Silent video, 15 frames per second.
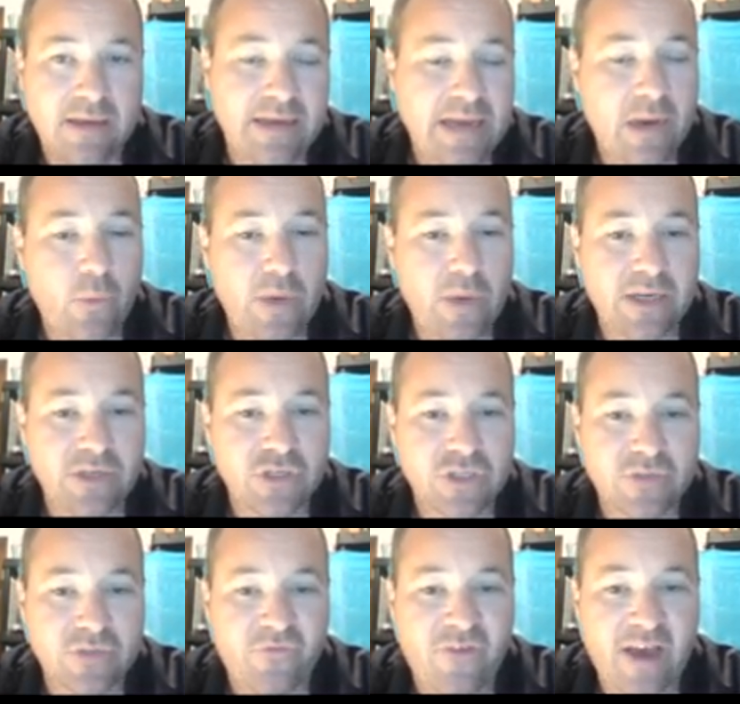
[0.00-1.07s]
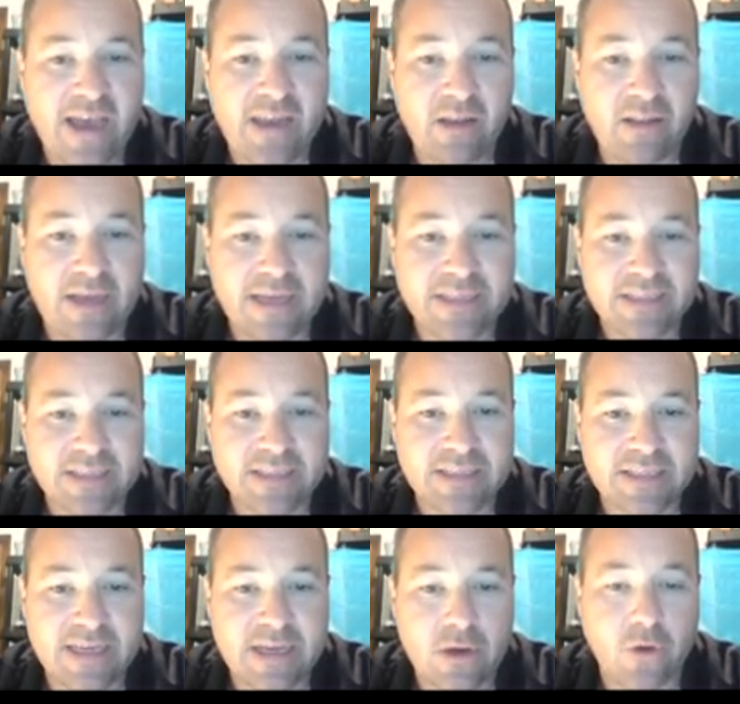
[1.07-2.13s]
Now we can just finalize it and
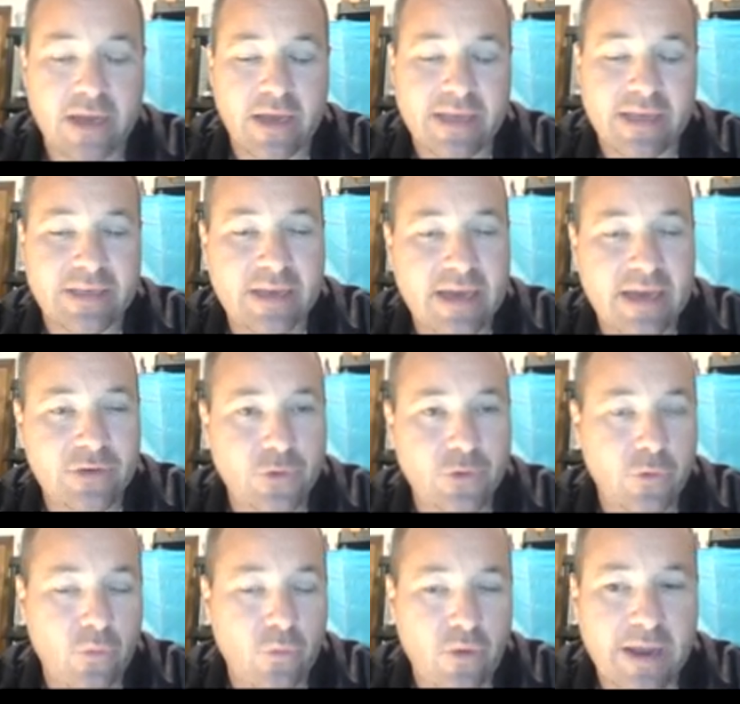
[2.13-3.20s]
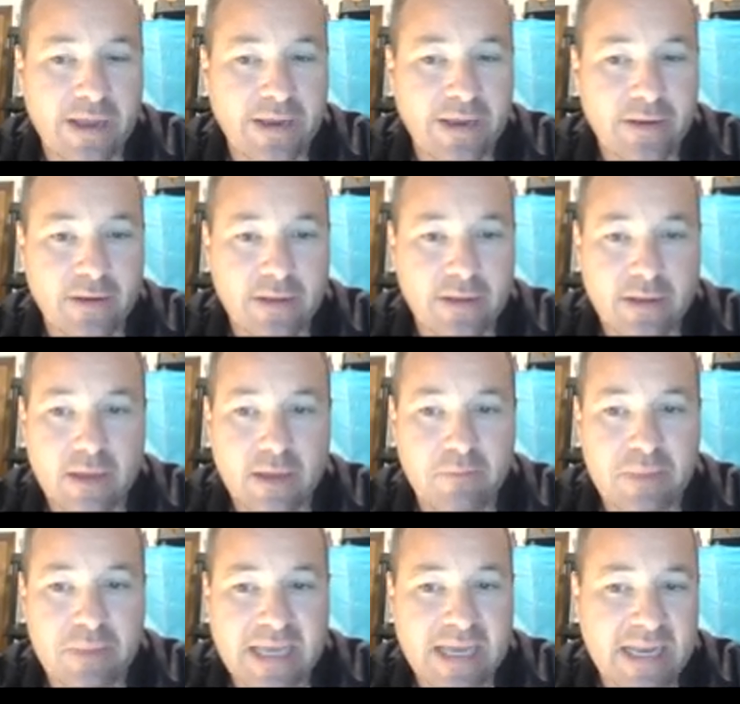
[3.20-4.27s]
say, okay, did I do it right?
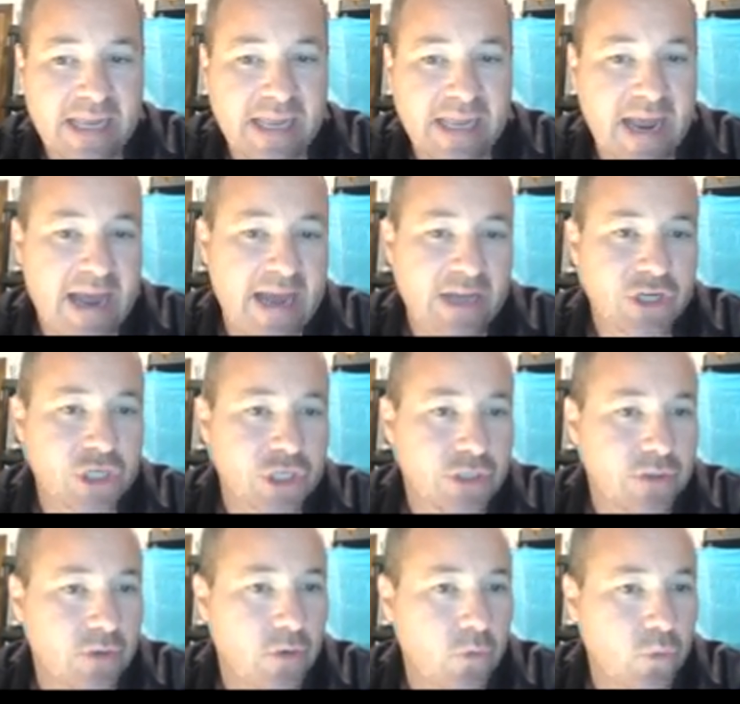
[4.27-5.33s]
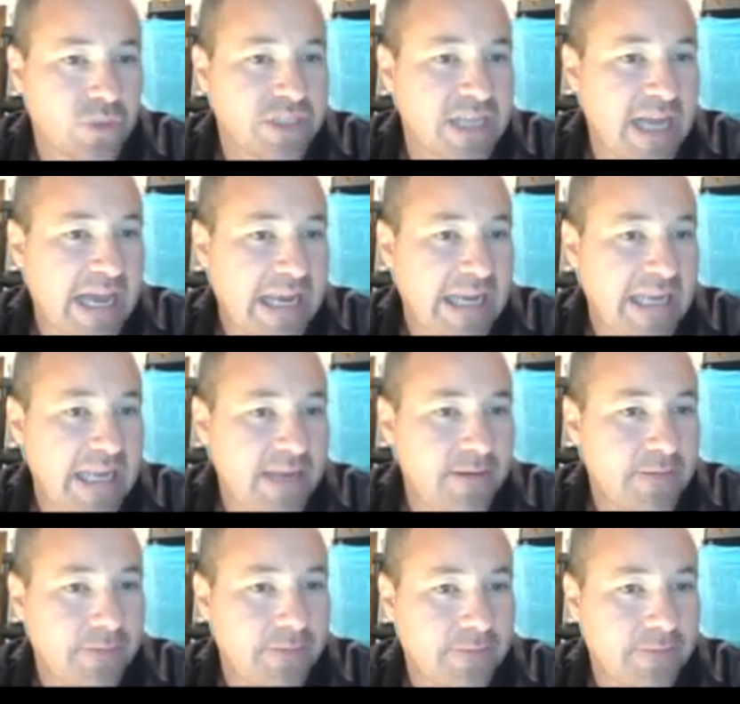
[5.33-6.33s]
beginning cash was 90.